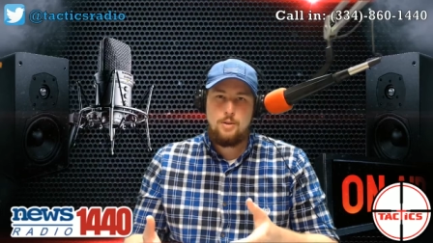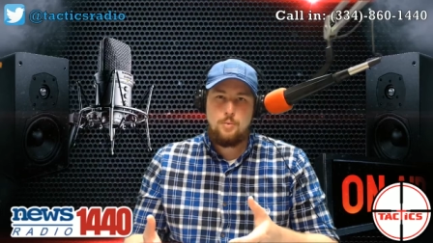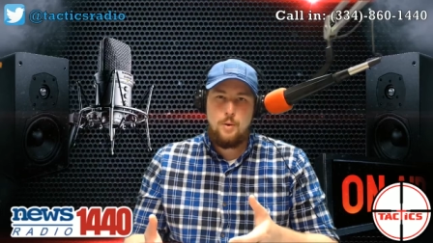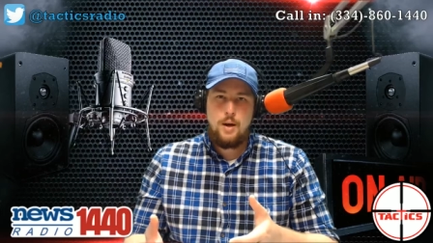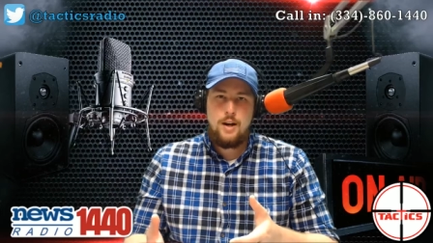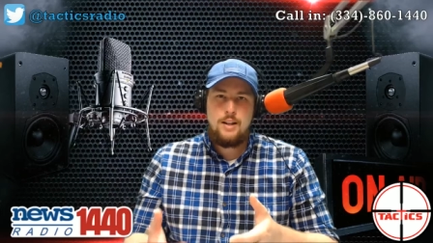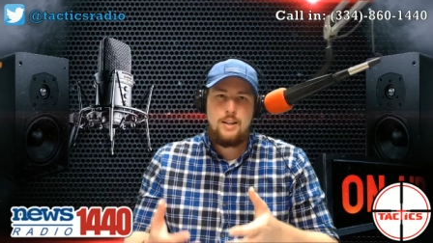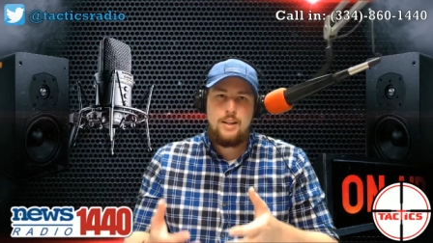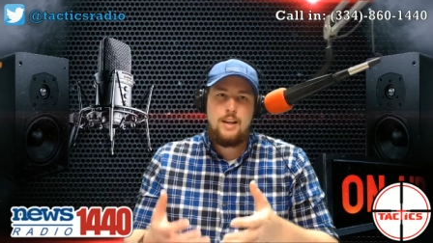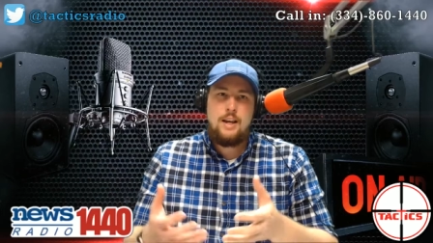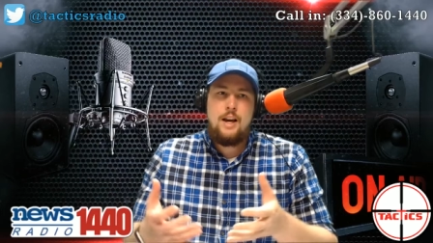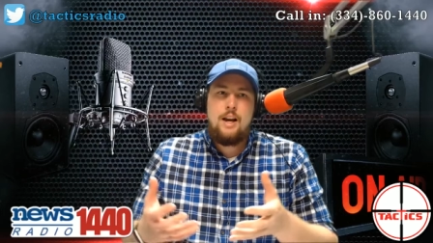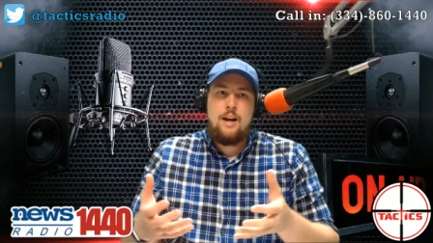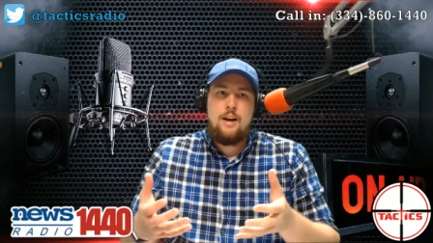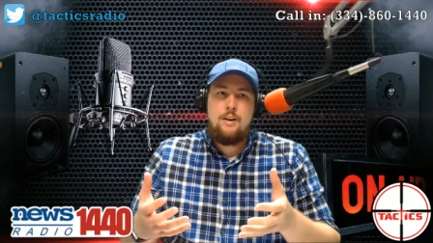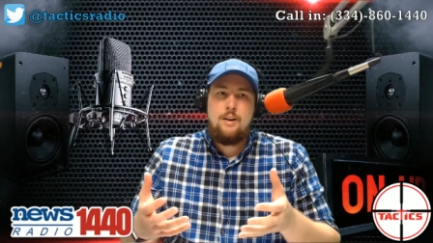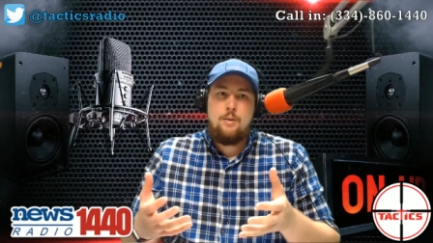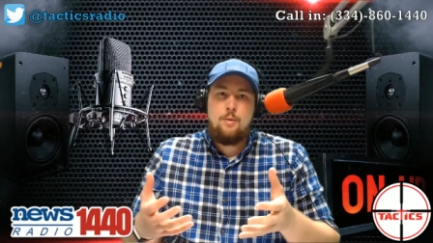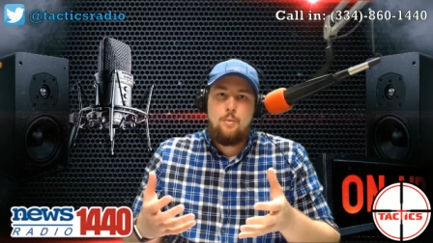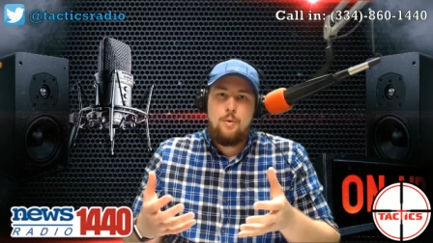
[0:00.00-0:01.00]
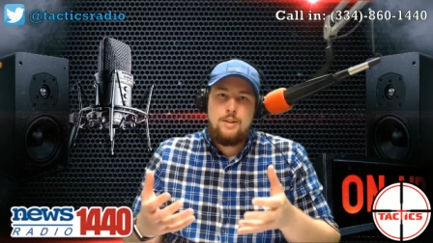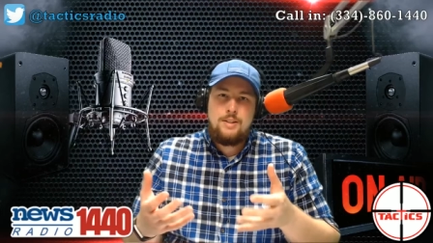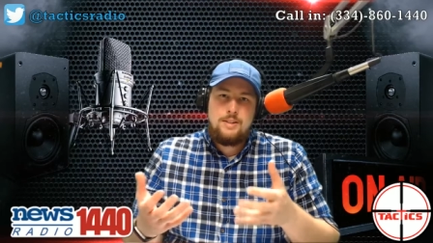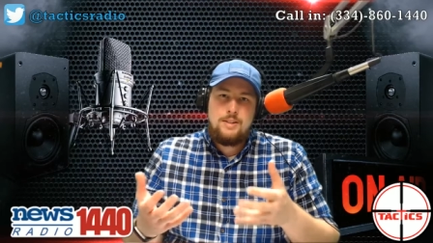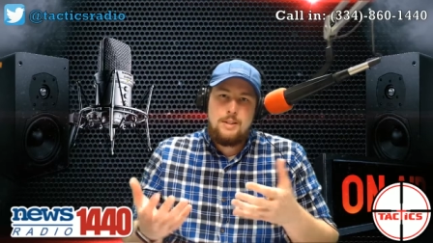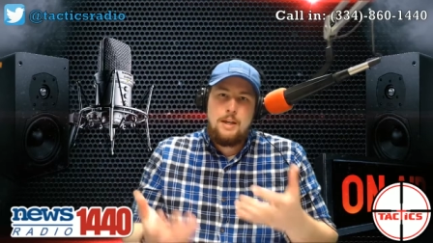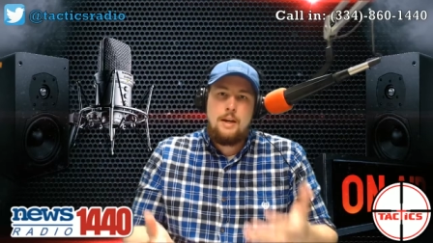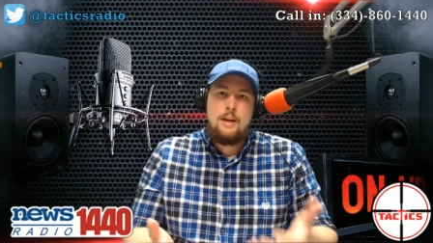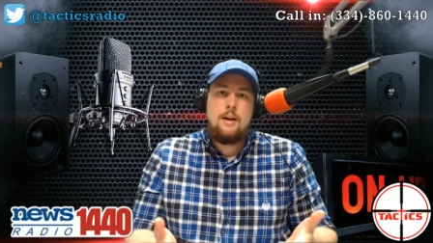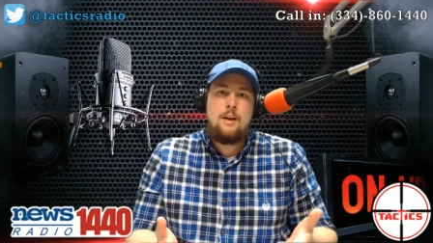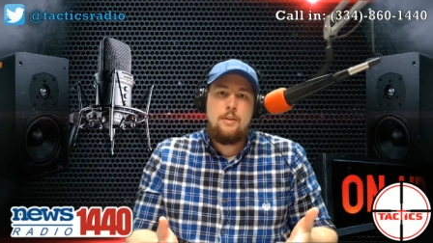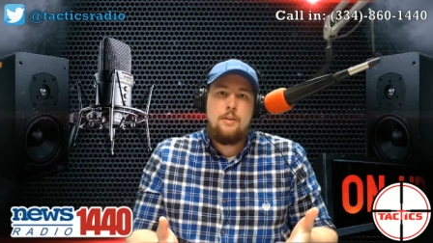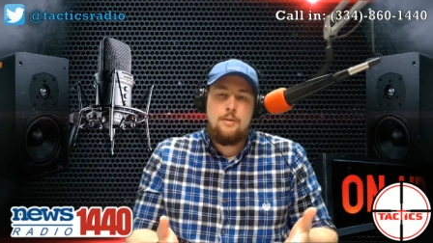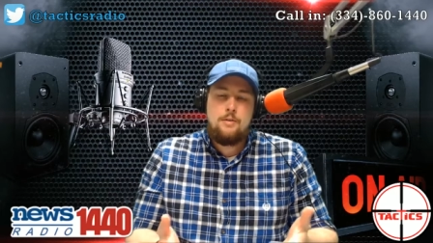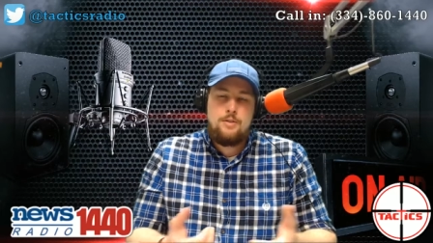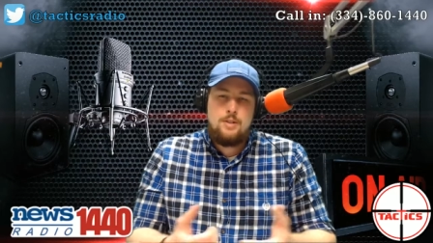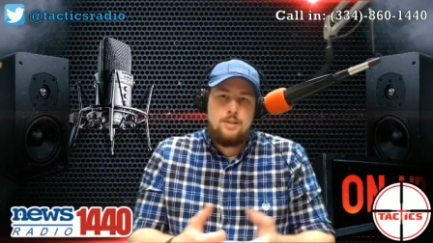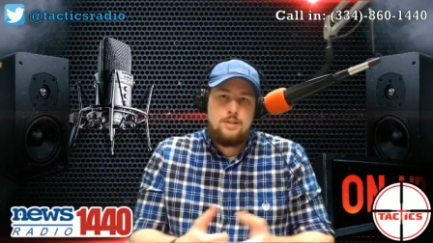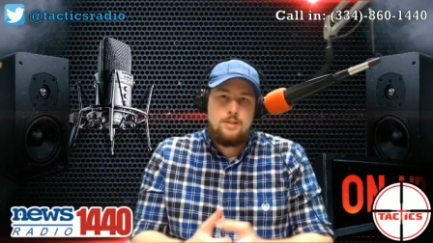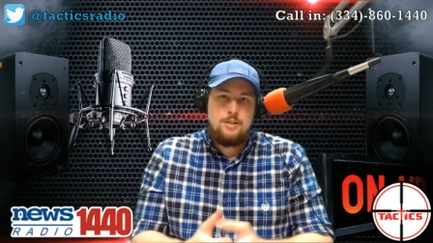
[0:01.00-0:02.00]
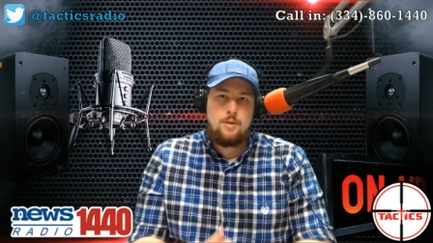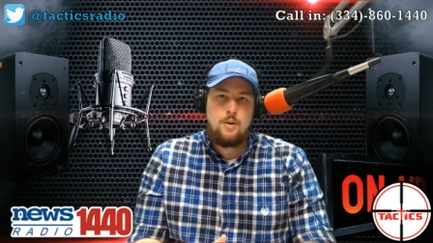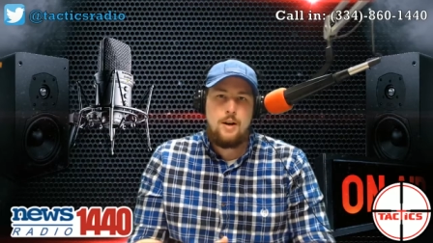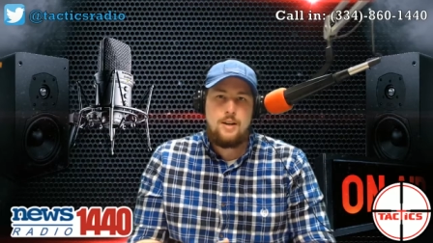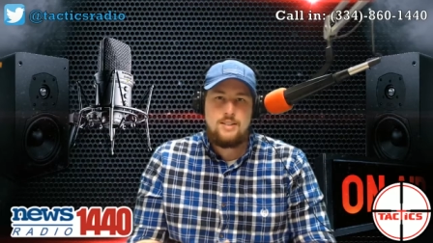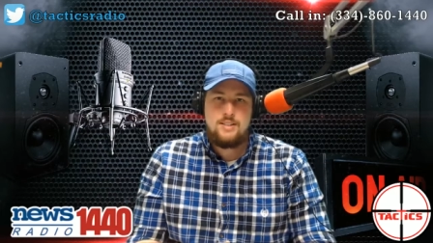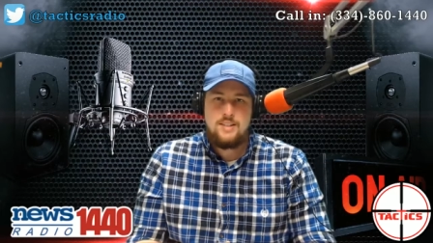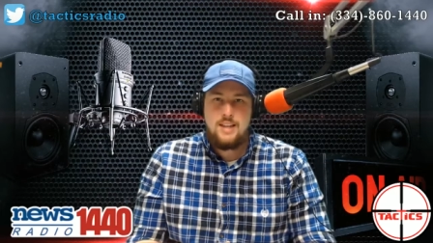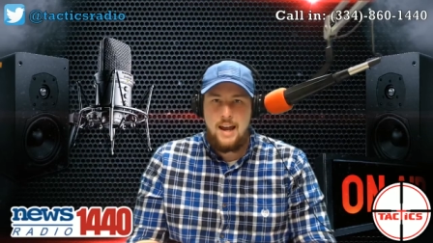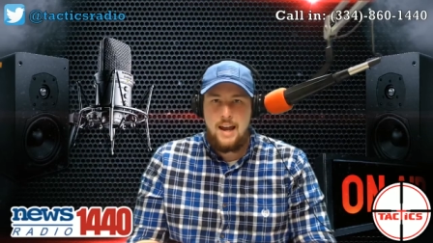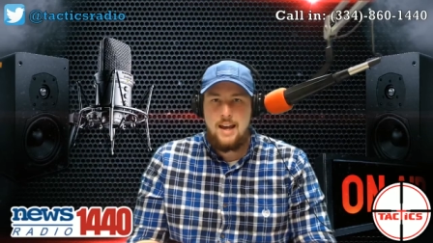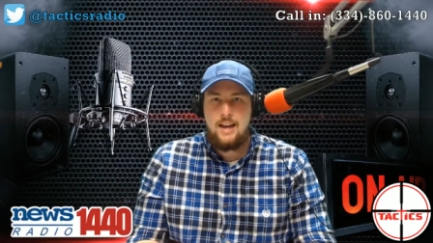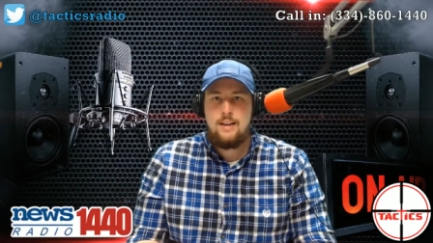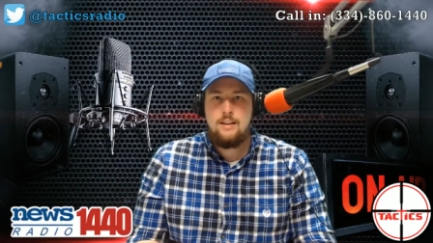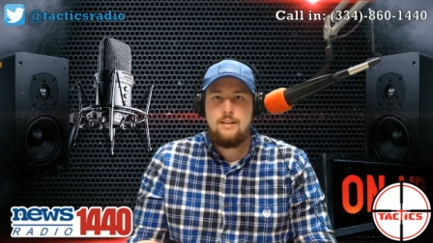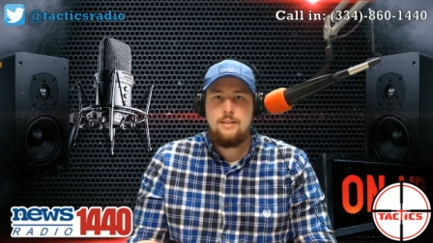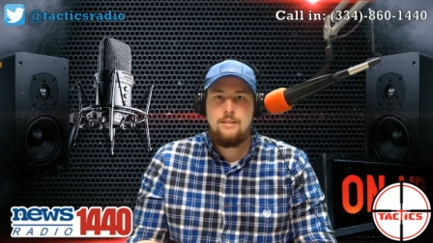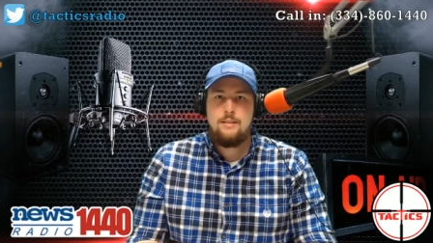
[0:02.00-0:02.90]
Why do they care what skin color Jesus Christ had?